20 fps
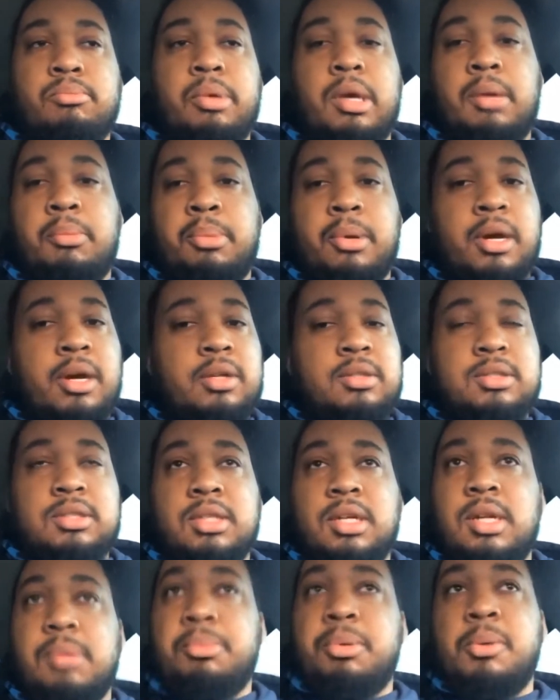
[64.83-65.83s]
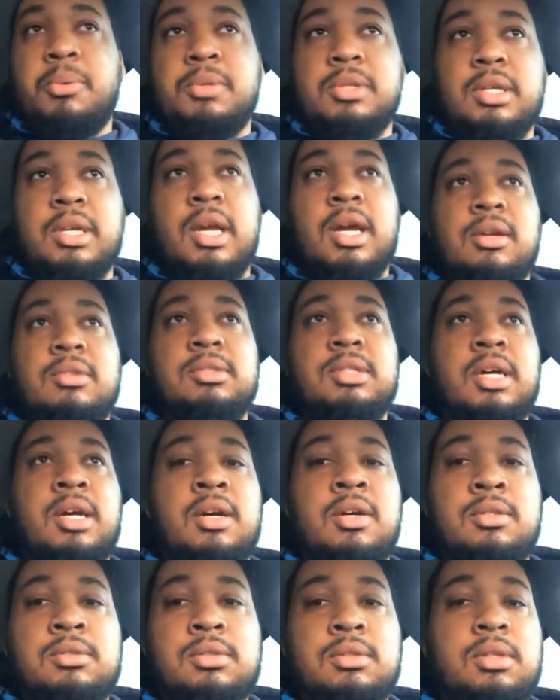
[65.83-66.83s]
PayPal shutting people's accounts
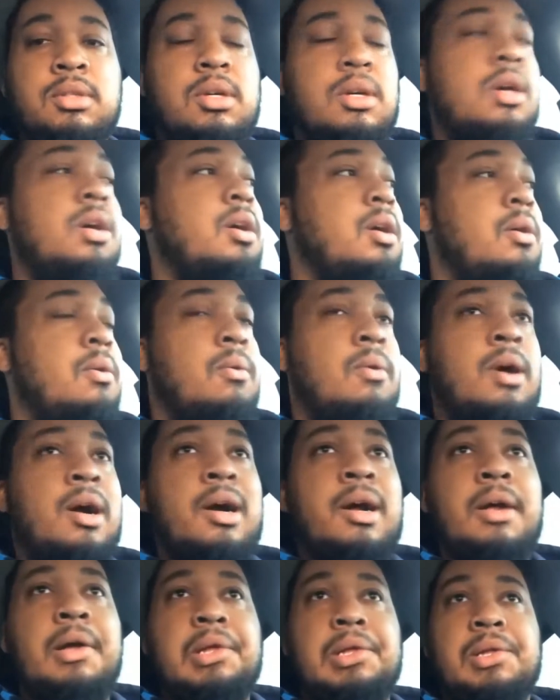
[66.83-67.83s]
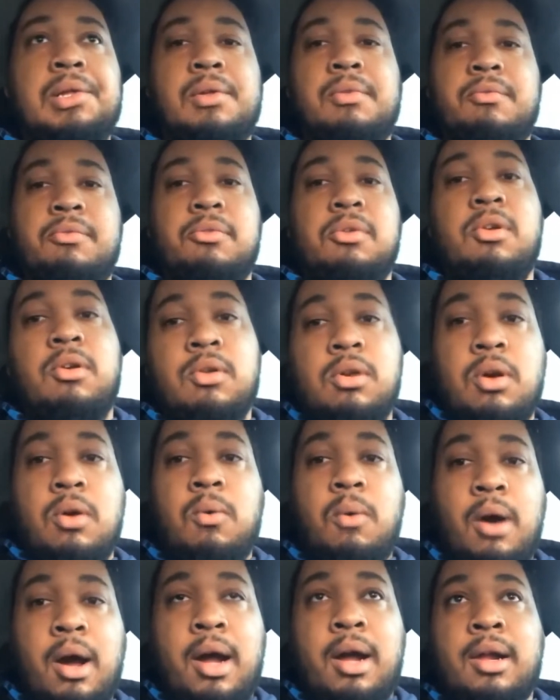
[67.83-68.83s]
down. Why? If you don't know
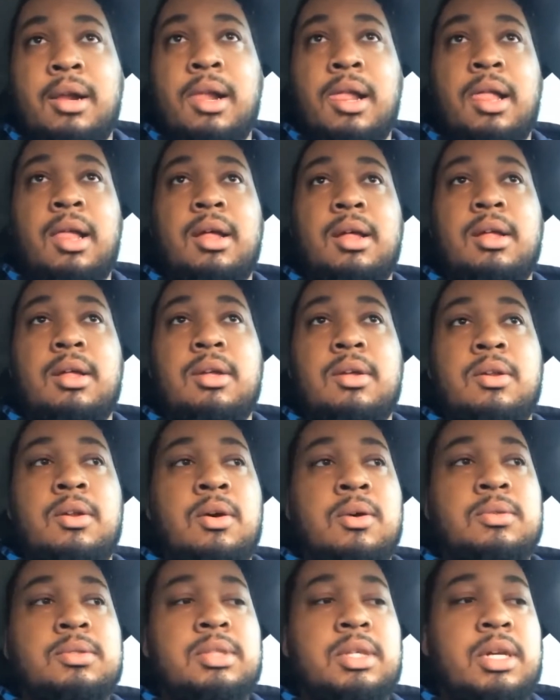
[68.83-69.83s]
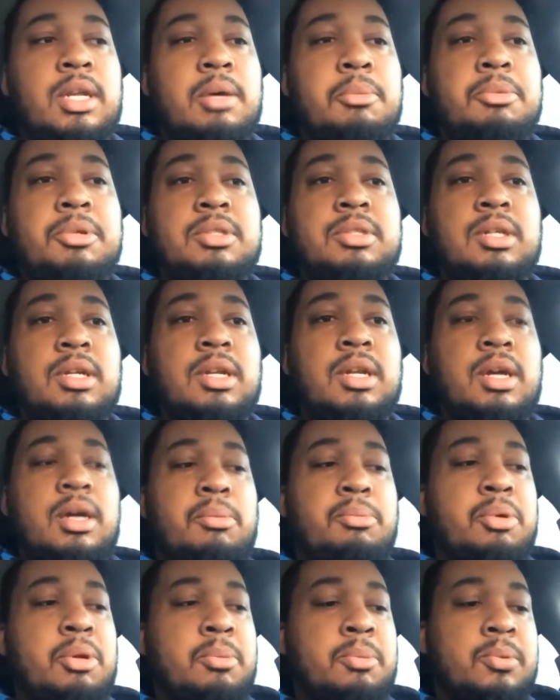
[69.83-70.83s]
why, you know what I'm saying? They be shutting down
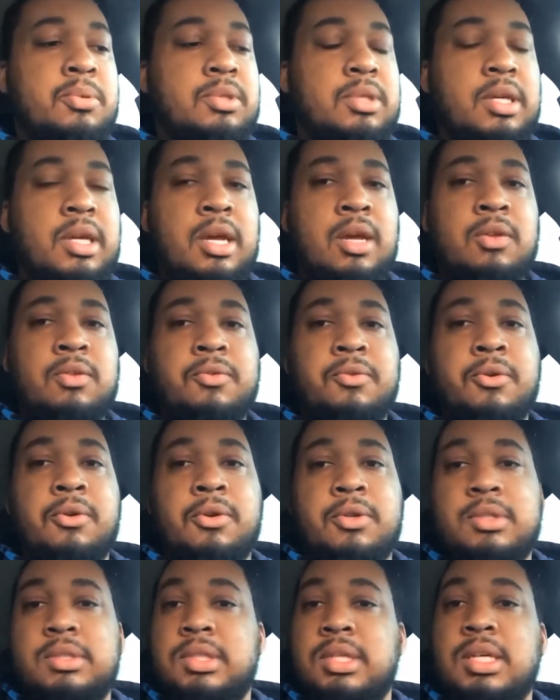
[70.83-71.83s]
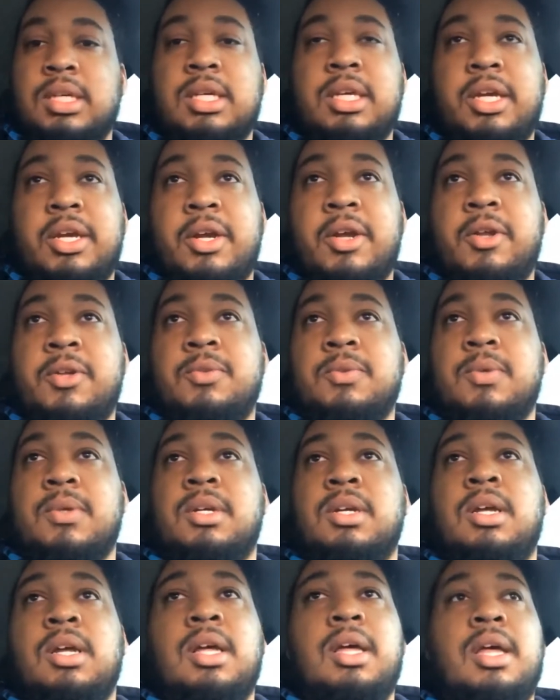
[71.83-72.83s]
people's accounts for 10 years with
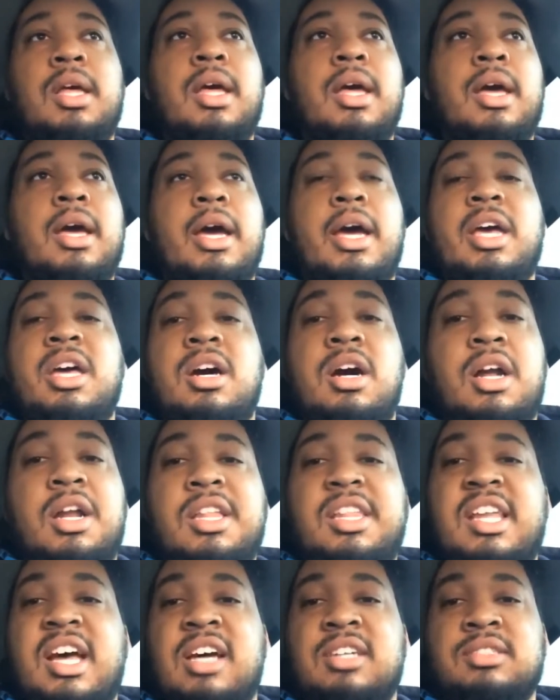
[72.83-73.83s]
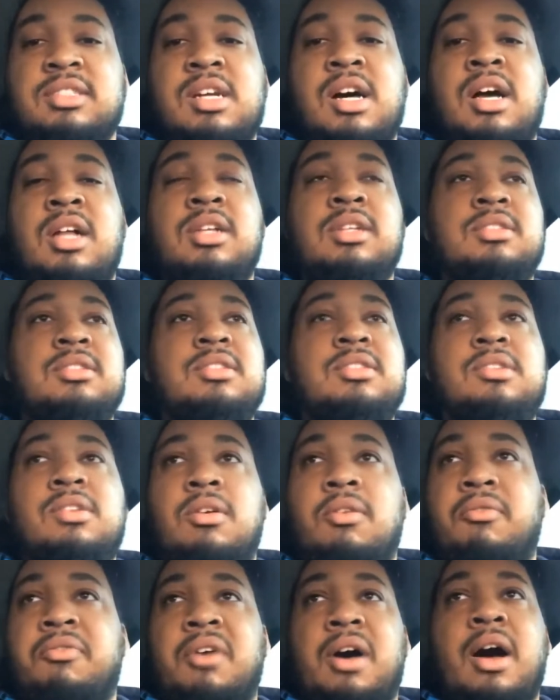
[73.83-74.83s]

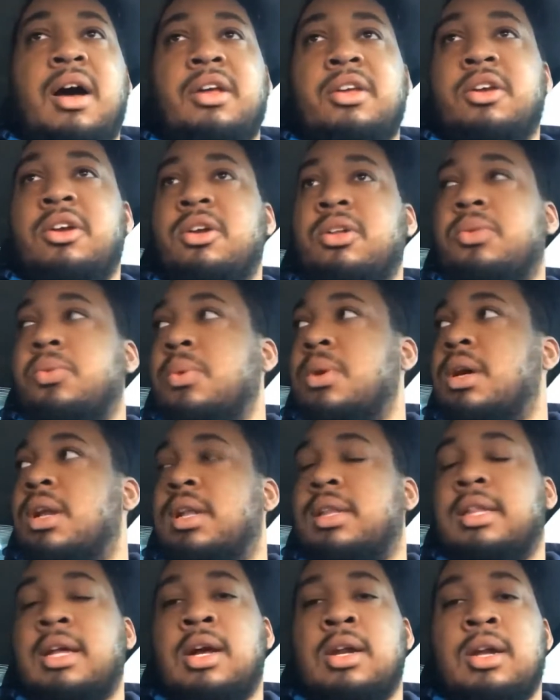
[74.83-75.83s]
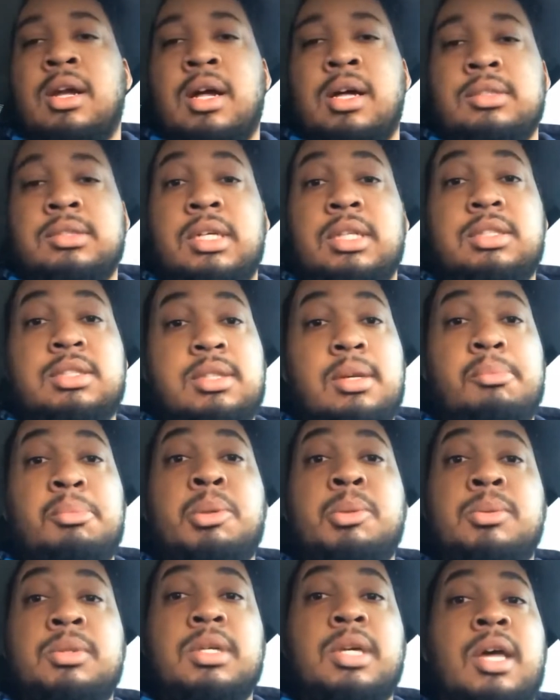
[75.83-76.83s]
$800,000, 5 years, $300,000. They shutting
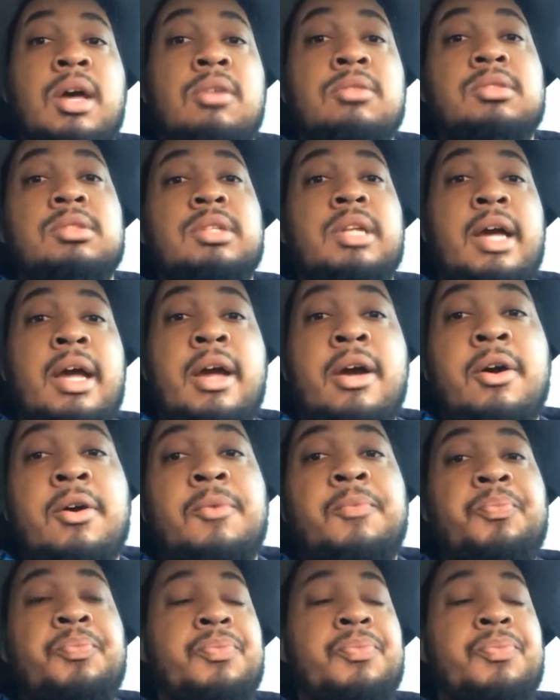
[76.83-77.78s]
people's accounts down.